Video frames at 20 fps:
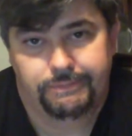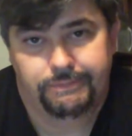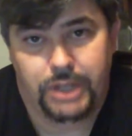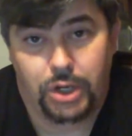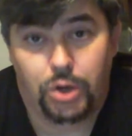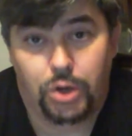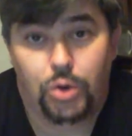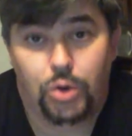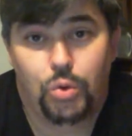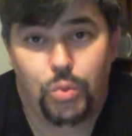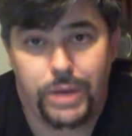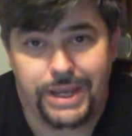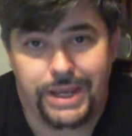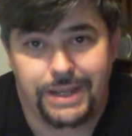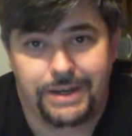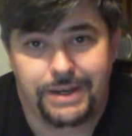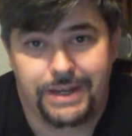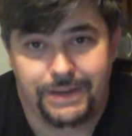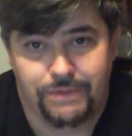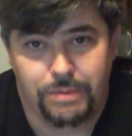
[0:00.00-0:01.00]
Oh, wait,
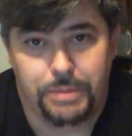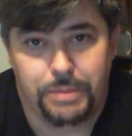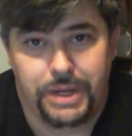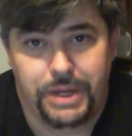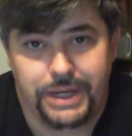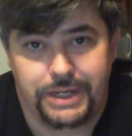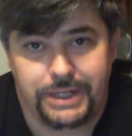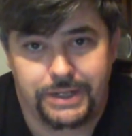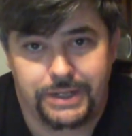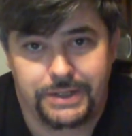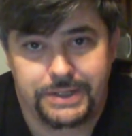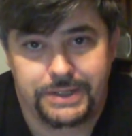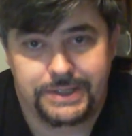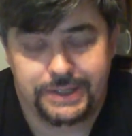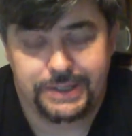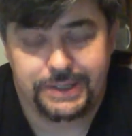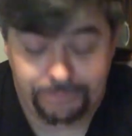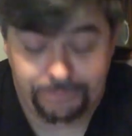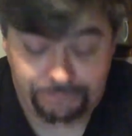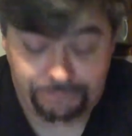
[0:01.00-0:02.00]
never mind, he just said.
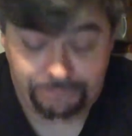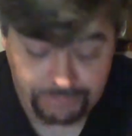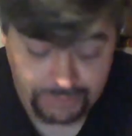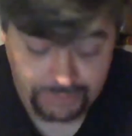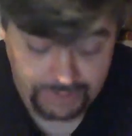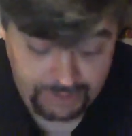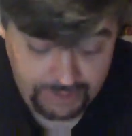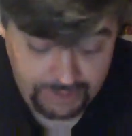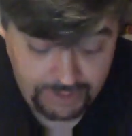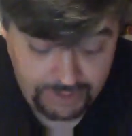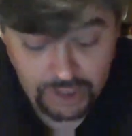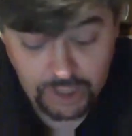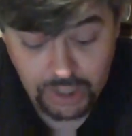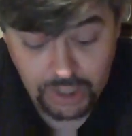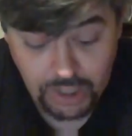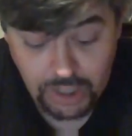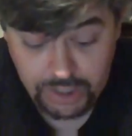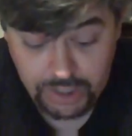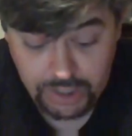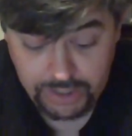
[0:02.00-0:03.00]

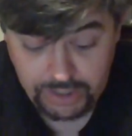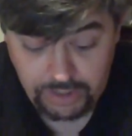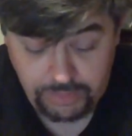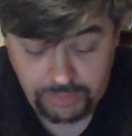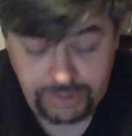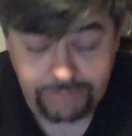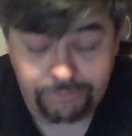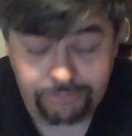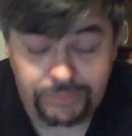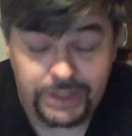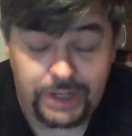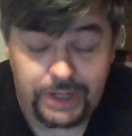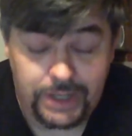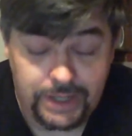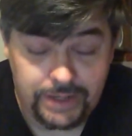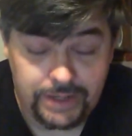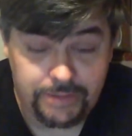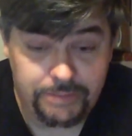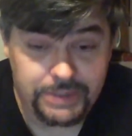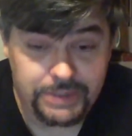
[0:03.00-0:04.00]
Anyway,
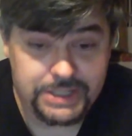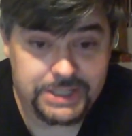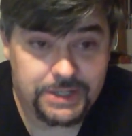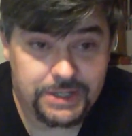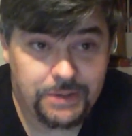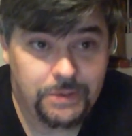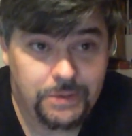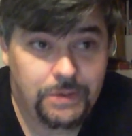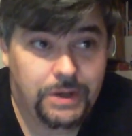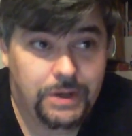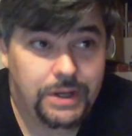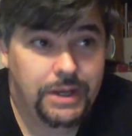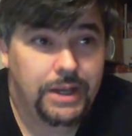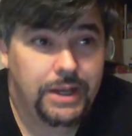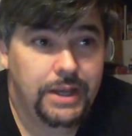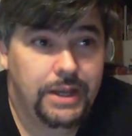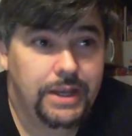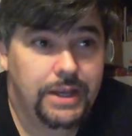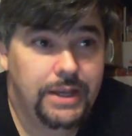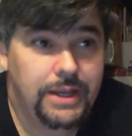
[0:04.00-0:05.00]
so
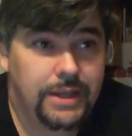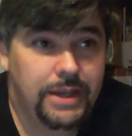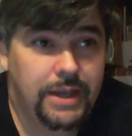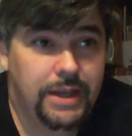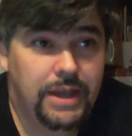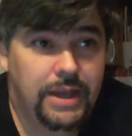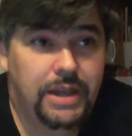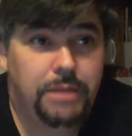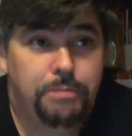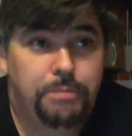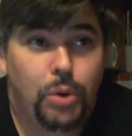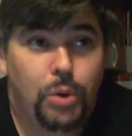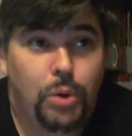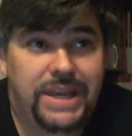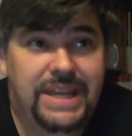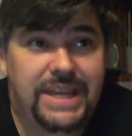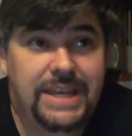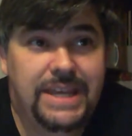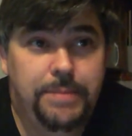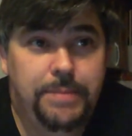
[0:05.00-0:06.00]
in
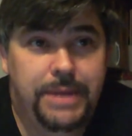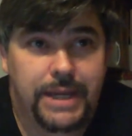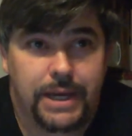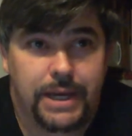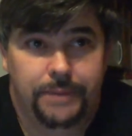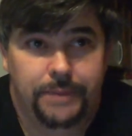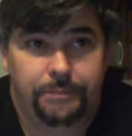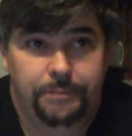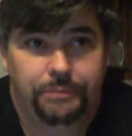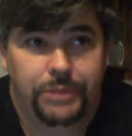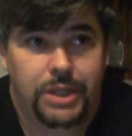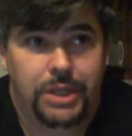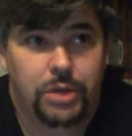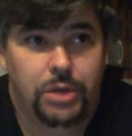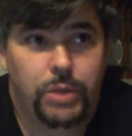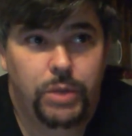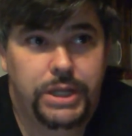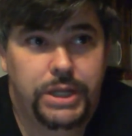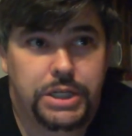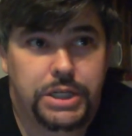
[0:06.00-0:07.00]
Bohemia, which
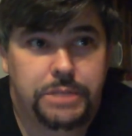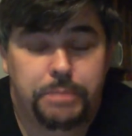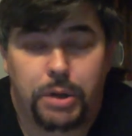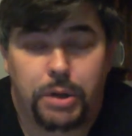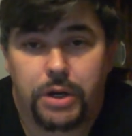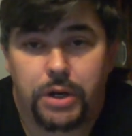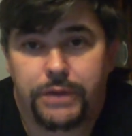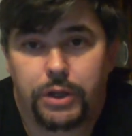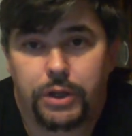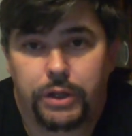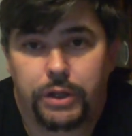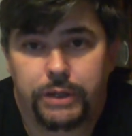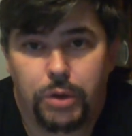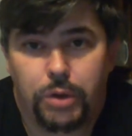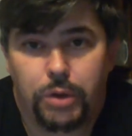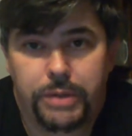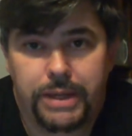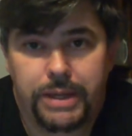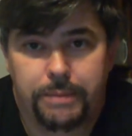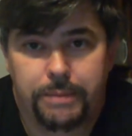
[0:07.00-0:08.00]
is part of the Holy Roman
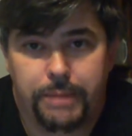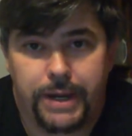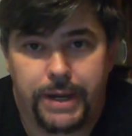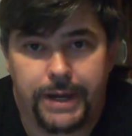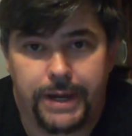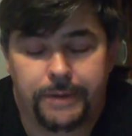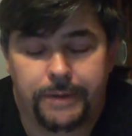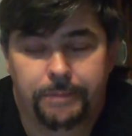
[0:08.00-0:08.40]
Empire,